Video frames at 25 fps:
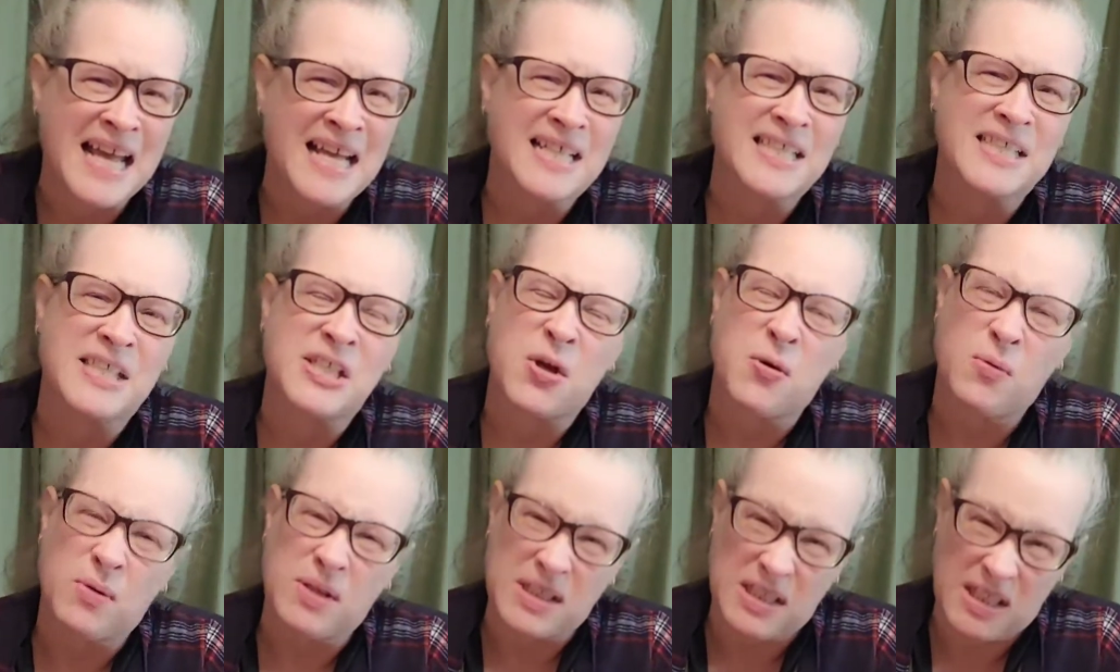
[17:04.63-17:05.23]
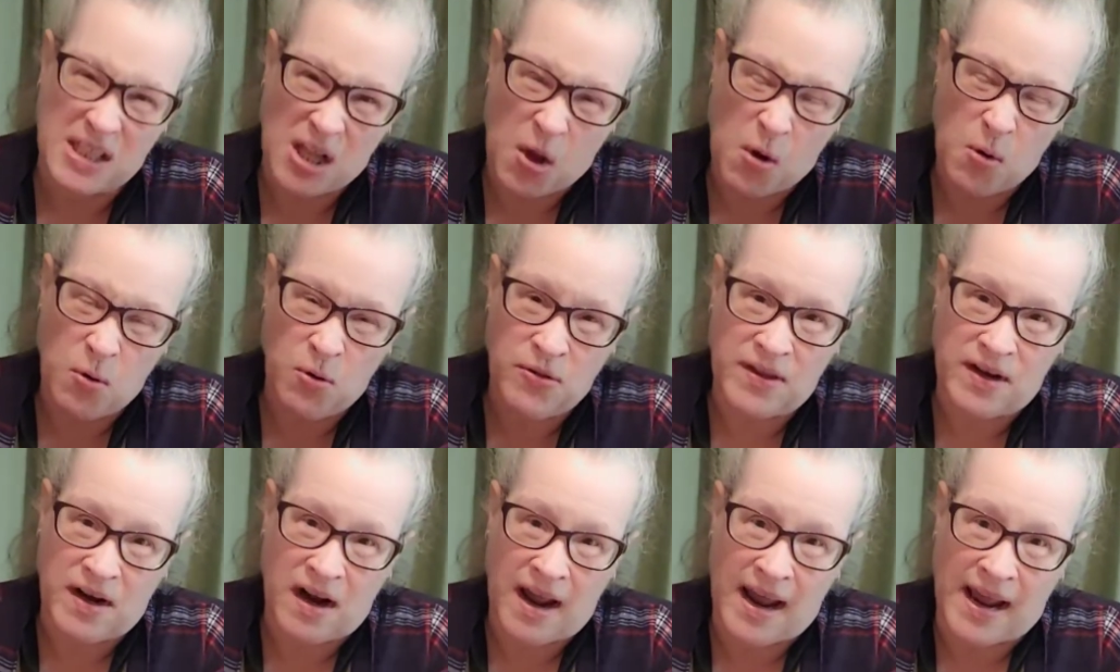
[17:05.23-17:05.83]
so it was lower
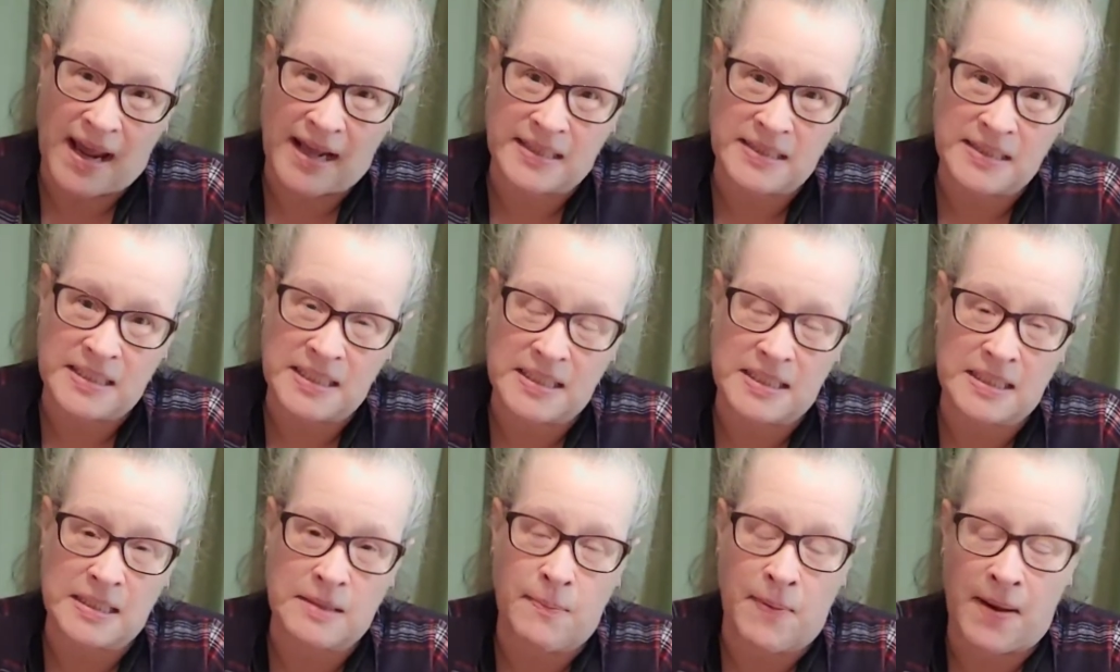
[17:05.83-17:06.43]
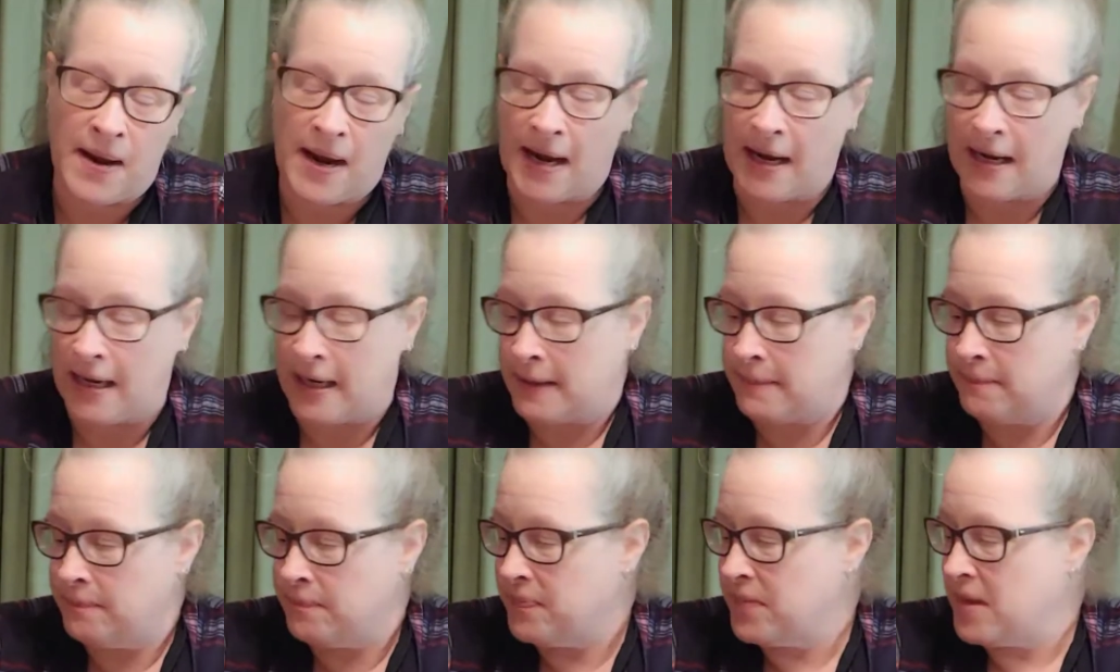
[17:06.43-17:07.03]
than I
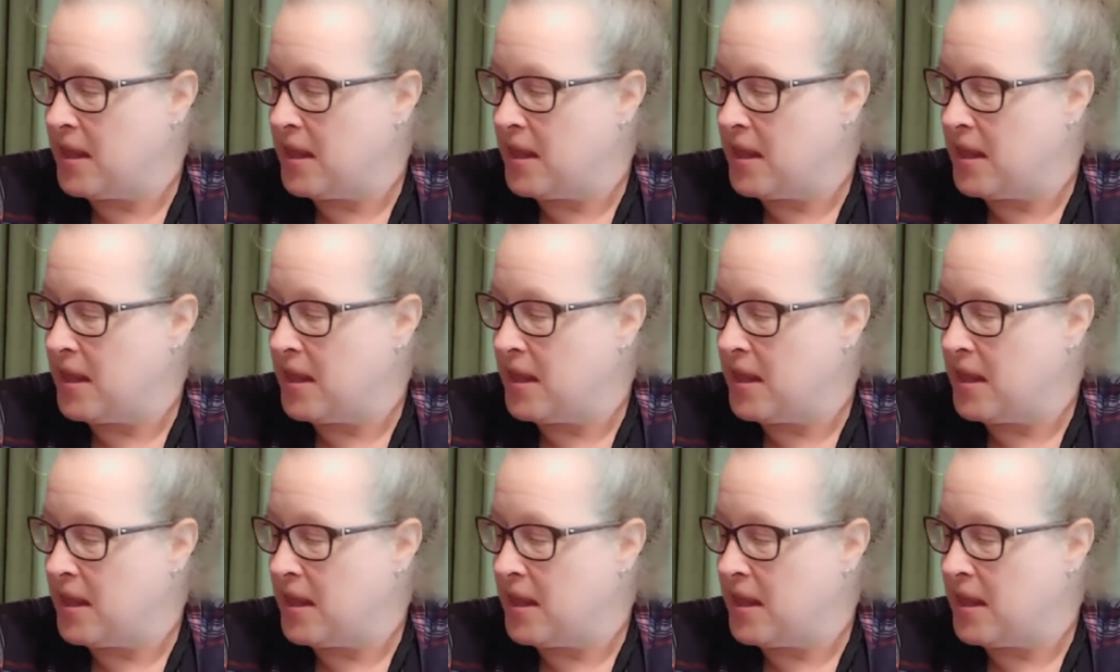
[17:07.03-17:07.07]
anticipated,